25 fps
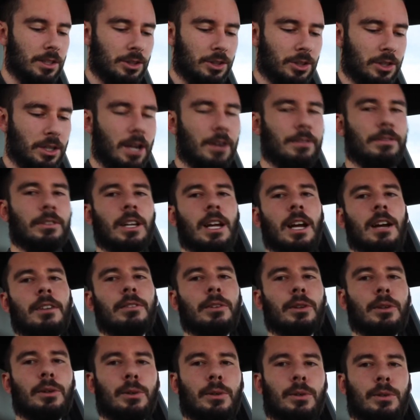it should definitely have
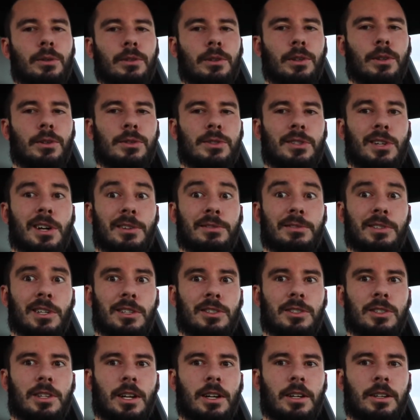a little soft
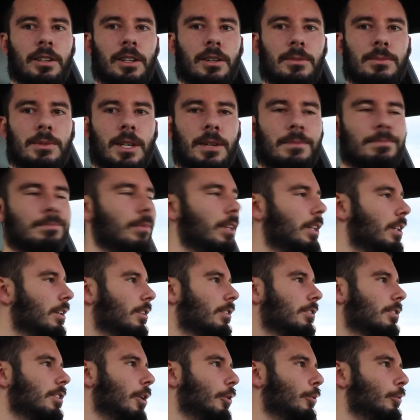touch there, you know what I'm saying?
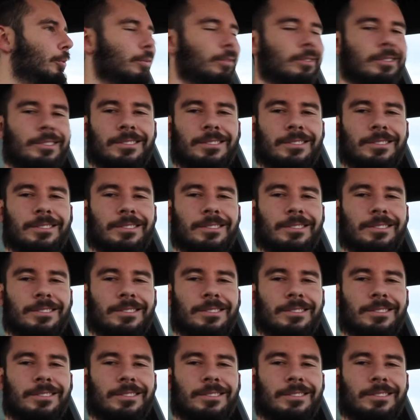So,